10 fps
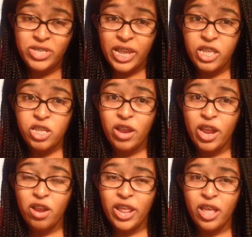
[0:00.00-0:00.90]
you're taking your
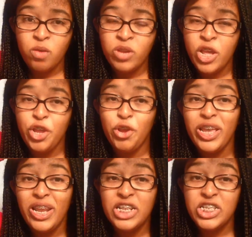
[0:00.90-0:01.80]
hair down, you're
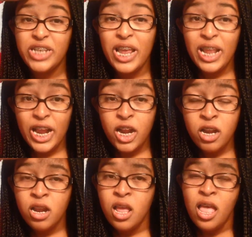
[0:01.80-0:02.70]
getting shed
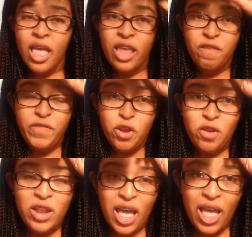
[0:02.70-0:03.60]
hair. And if
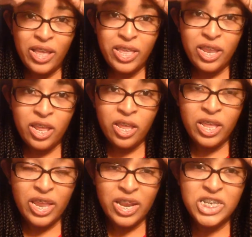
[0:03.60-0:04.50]
you're not
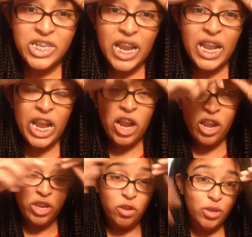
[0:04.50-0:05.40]
getting any shed hair
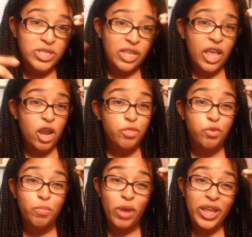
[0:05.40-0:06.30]
and you're losing hair
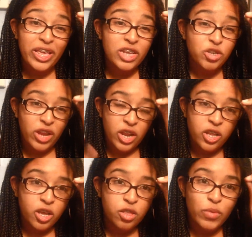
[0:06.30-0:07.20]
through breakage or
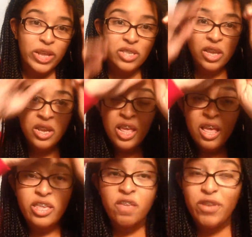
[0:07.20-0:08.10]
any other reason,
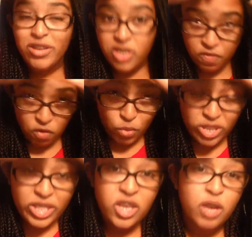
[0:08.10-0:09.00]
give yourself a
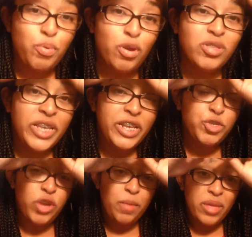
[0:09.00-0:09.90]
really good
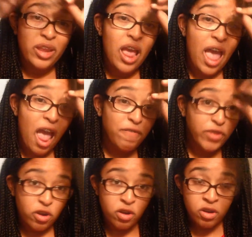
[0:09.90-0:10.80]
protein treatment
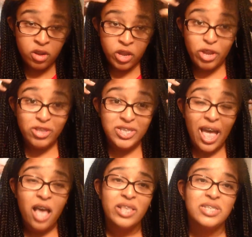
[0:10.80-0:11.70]
after your
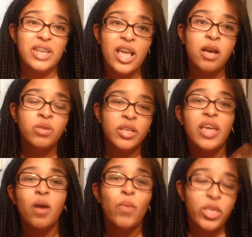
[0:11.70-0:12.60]
style is down.
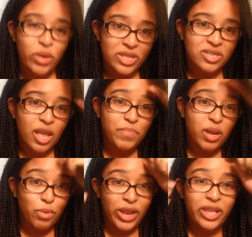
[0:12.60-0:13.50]
That way you can stop
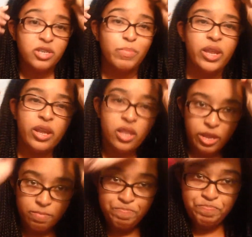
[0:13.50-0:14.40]
that breakage
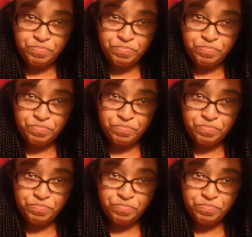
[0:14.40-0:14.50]
immediately.